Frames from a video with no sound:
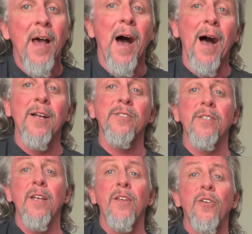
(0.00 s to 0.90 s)
I'll
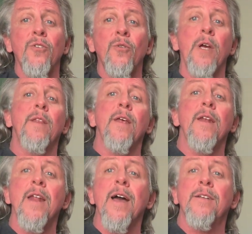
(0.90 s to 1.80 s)
see you in the
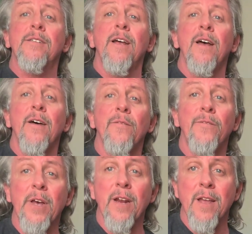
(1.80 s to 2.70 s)
next
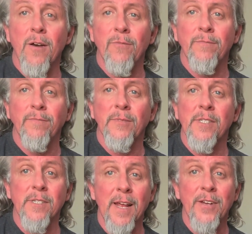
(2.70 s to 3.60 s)
video.
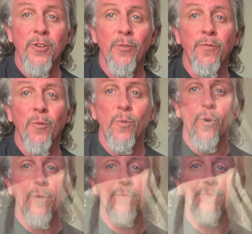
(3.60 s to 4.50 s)
Stay tuned for more.